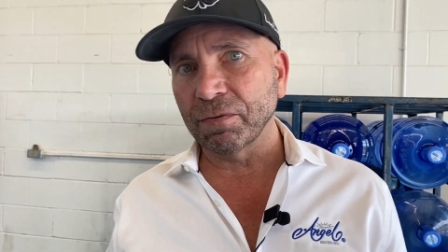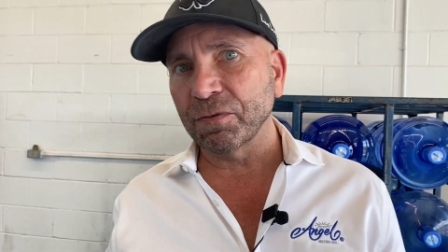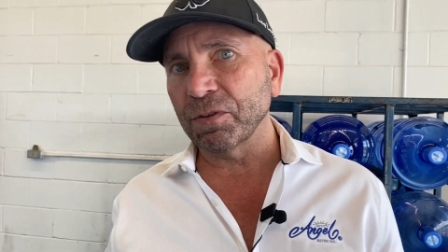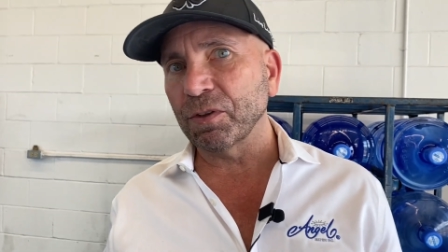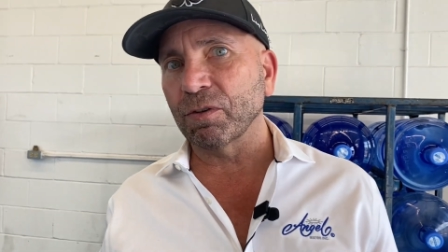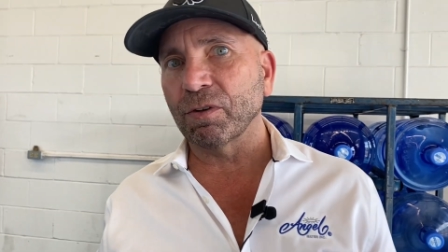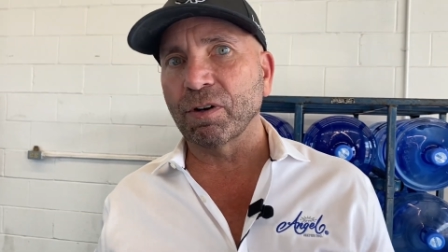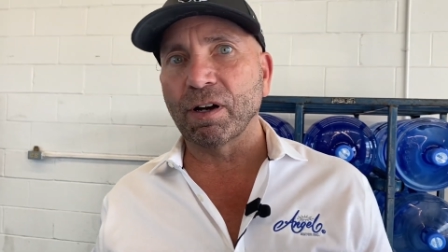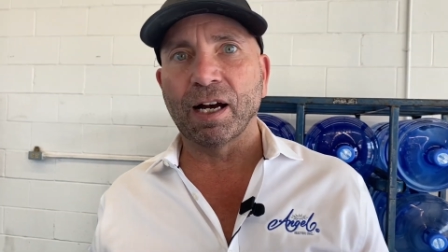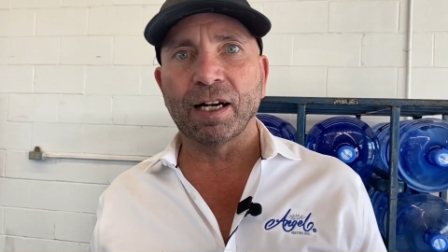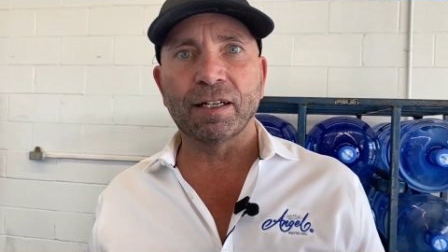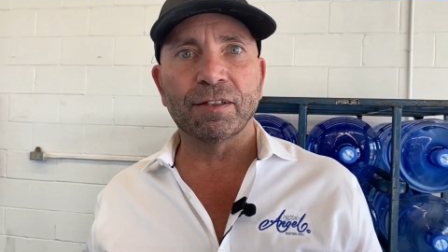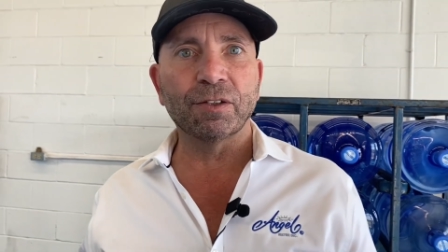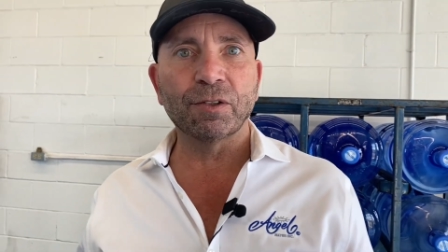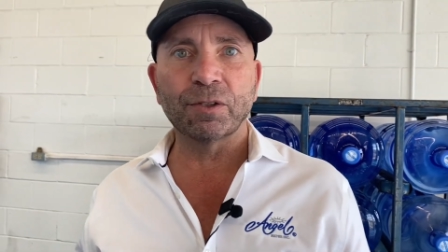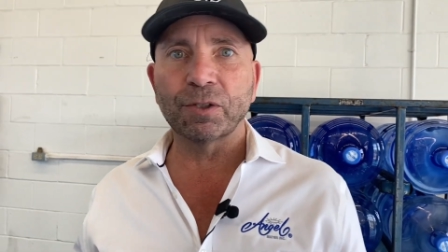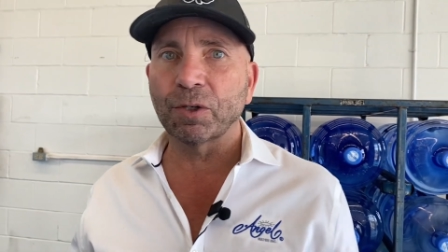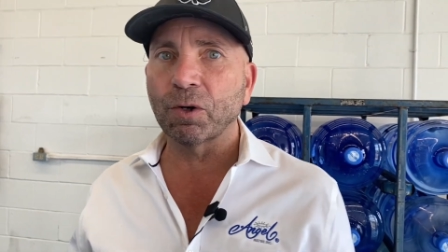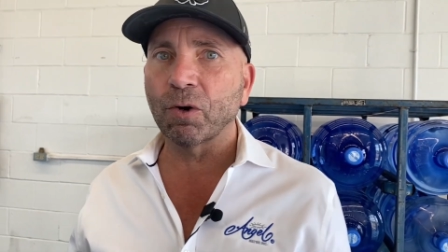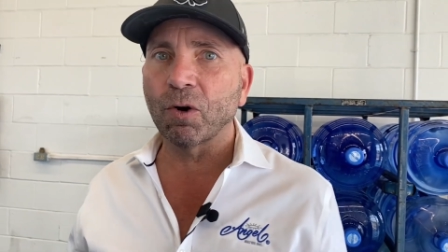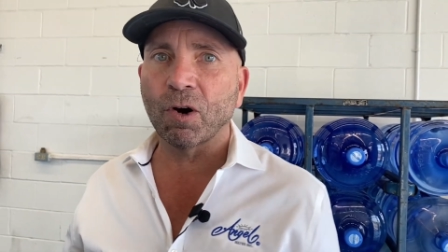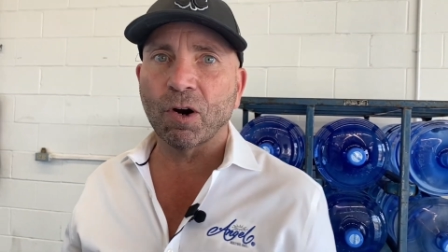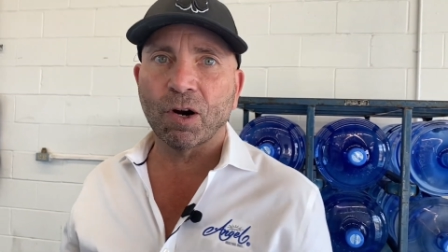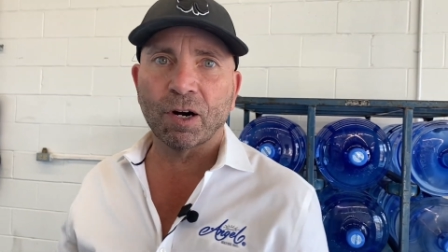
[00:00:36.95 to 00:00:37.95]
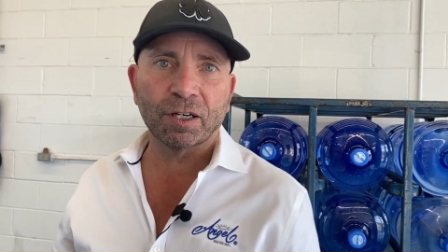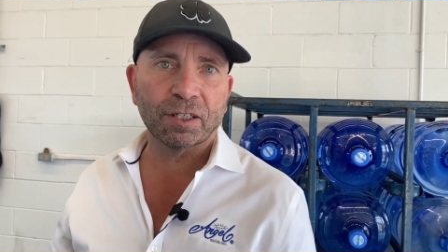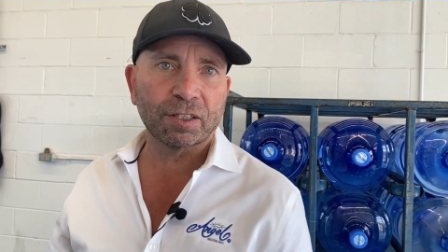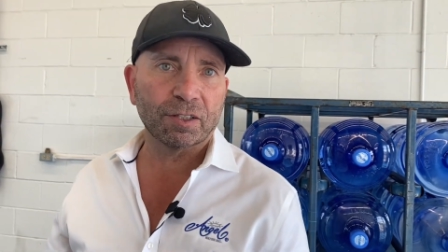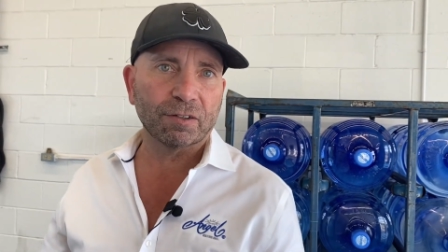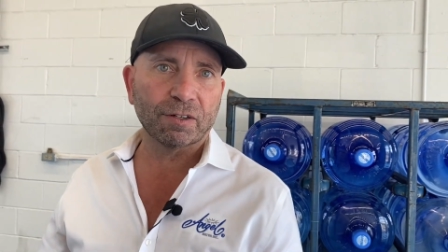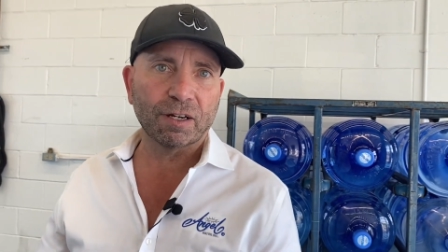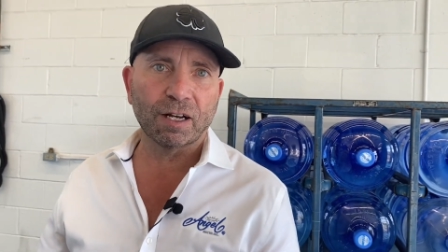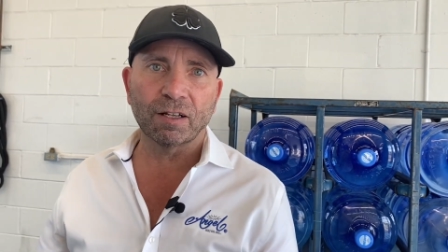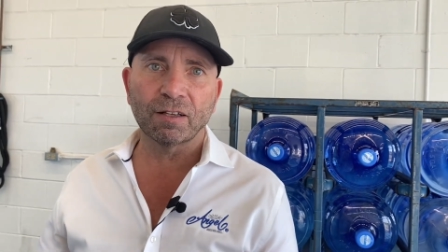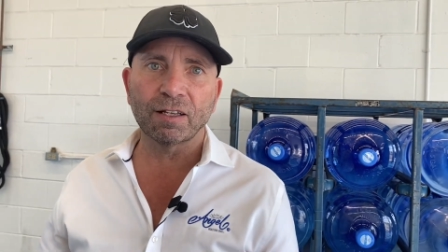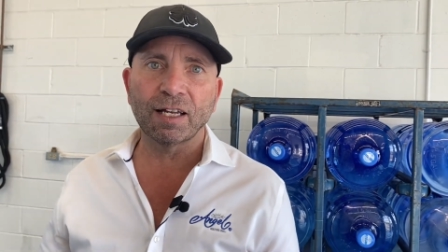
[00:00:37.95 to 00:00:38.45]
if you're on New York
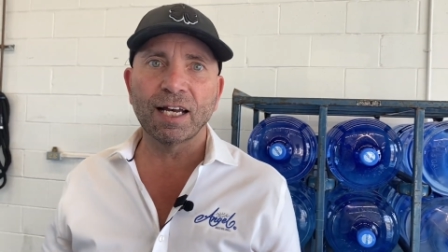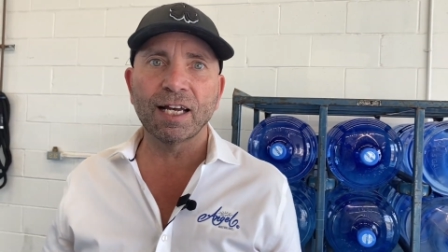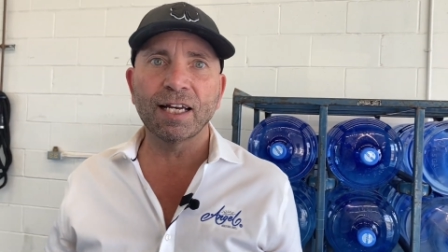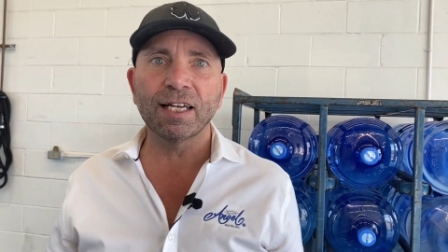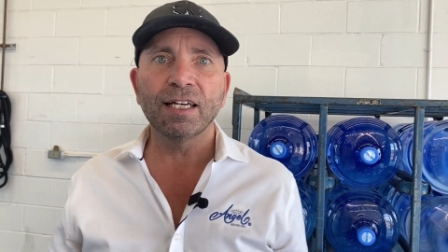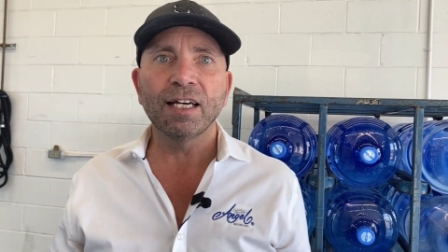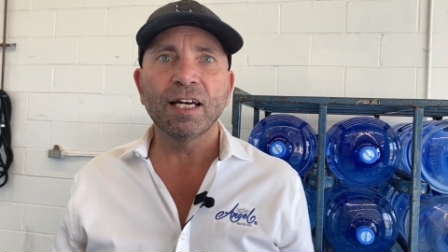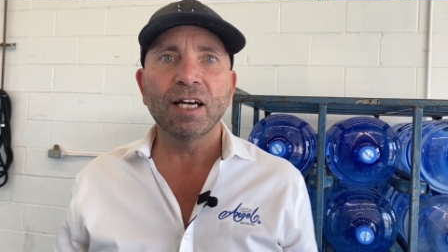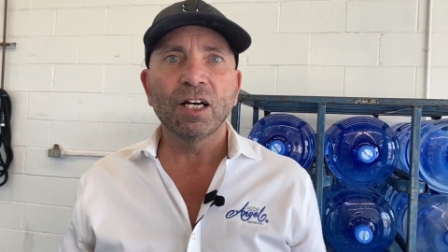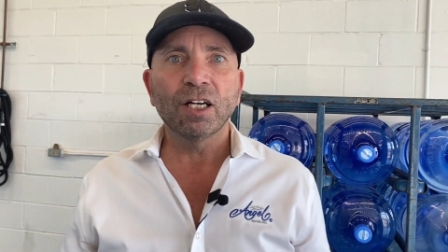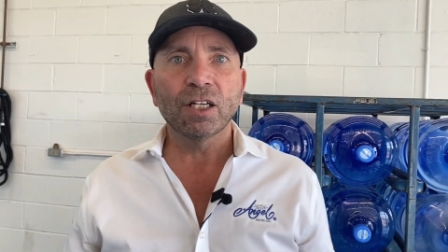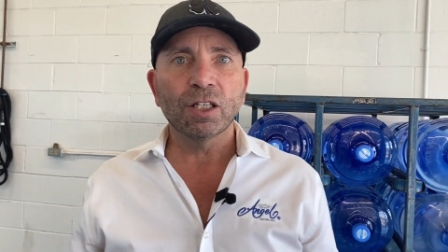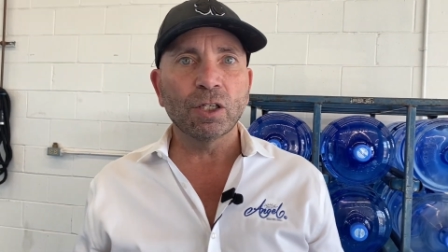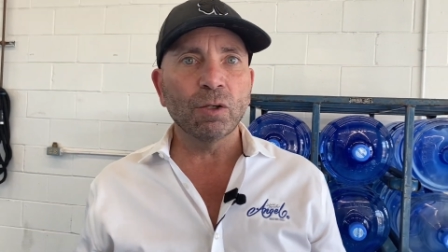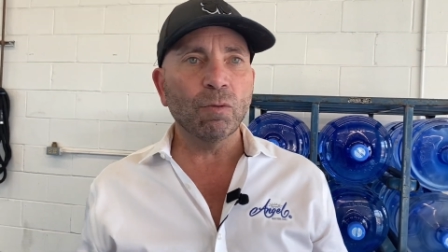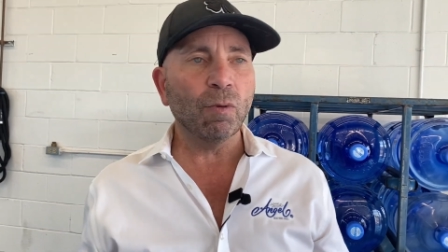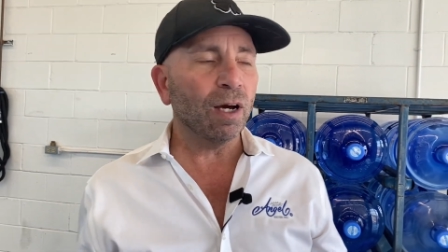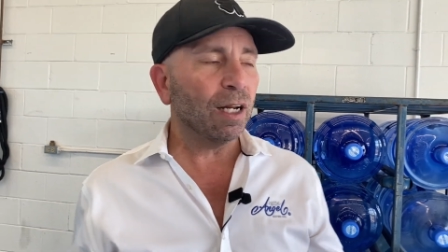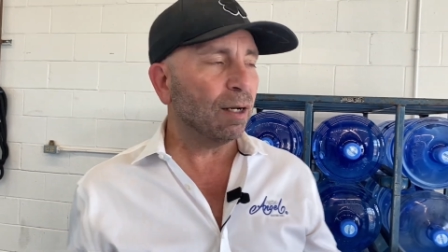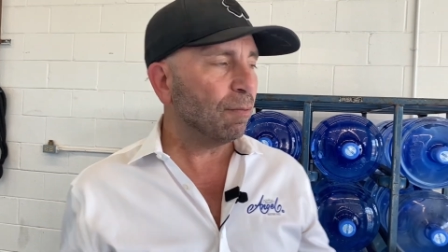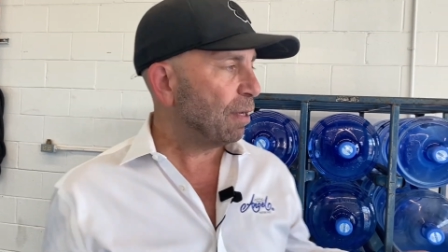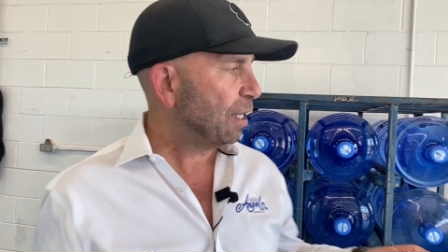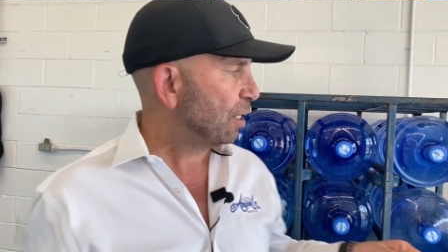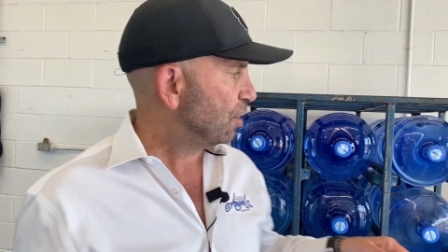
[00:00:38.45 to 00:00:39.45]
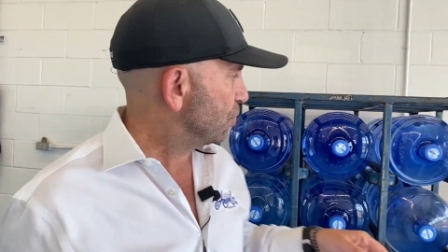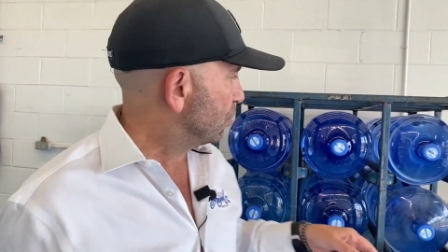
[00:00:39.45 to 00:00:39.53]
or L A, you want to make